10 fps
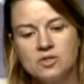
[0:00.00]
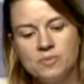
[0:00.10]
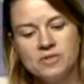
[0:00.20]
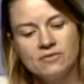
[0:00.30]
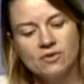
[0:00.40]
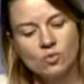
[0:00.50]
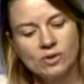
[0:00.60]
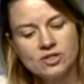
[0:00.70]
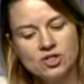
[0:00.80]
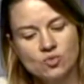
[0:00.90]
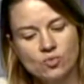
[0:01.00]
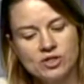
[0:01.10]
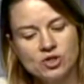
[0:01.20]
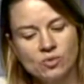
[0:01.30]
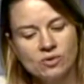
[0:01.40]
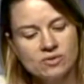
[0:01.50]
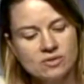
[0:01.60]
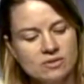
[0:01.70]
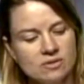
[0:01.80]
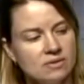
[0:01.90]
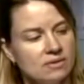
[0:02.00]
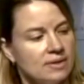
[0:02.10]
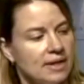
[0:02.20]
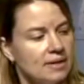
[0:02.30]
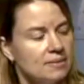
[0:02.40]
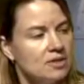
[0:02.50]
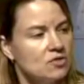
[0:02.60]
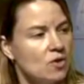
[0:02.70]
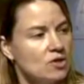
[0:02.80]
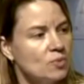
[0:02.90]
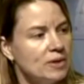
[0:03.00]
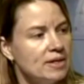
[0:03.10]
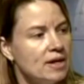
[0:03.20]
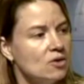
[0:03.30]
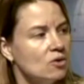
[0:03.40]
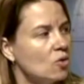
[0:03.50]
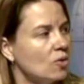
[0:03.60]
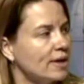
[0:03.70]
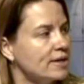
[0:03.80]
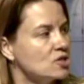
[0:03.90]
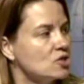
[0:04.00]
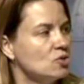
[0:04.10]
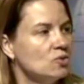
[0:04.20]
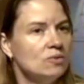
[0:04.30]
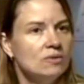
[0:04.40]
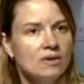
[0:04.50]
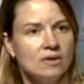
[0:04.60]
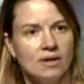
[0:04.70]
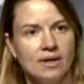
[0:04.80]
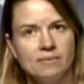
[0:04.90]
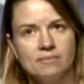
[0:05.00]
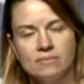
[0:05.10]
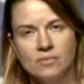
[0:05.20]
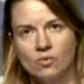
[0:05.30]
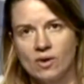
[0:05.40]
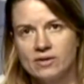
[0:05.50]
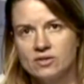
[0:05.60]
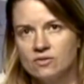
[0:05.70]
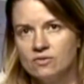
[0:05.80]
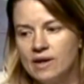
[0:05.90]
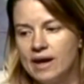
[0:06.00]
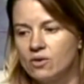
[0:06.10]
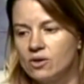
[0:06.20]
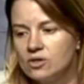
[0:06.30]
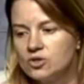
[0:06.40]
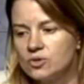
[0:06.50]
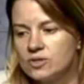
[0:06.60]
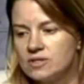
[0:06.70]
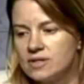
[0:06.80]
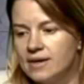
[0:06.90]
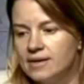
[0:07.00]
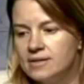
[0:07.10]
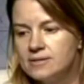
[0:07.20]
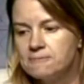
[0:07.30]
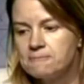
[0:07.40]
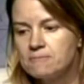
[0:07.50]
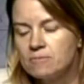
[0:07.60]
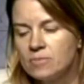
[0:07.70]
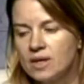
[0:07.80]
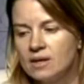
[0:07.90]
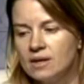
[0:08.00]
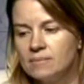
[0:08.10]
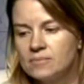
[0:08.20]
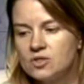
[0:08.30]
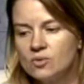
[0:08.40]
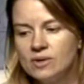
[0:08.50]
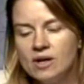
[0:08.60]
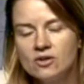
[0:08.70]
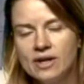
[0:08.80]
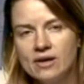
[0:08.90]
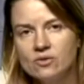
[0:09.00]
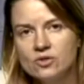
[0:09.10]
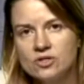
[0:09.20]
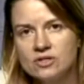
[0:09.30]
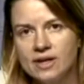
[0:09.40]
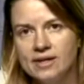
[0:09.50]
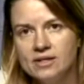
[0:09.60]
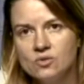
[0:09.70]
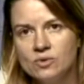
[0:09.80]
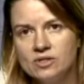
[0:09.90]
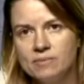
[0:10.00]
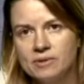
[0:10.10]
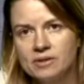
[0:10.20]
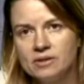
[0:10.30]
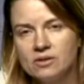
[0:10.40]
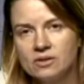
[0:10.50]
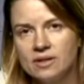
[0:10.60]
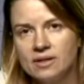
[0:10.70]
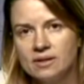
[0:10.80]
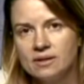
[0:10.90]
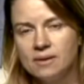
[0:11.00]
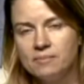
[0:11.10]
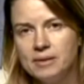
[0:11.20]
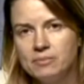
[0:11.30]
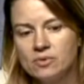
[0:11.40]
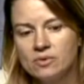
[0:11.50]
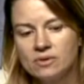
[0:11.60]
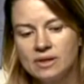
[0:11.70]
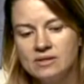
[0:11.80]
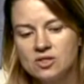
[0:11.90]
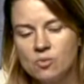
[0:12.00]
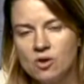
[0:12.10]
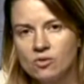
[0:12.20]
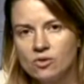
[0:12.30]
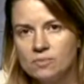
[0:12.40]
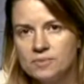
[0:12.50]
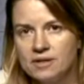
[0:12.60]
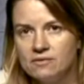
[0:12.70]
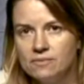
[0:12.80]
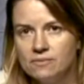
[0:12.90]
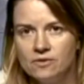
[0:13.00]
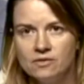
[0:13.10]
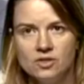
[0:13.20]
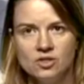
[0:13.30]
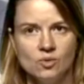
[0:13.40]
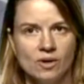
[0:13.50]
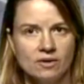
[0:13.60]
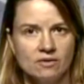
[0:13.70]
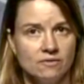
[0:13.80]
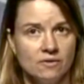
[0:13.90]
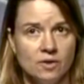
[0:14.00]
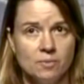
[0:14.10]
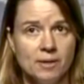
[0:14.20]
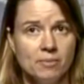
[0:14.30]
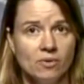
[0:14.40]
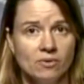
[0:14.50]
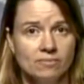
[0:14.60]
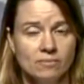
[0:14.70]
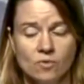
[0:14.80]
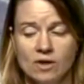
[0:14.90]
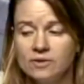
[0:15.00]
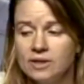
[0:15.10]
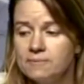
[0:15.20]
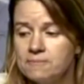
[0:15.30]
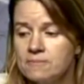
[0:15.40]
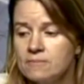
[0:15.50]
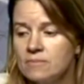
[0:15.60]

specific religious rituals, as far as we know, correlates to the rise of agricultural societies. So in hunter-gatherer societies, we typically looked at people in small groups, say 50 to 150 people, roughly.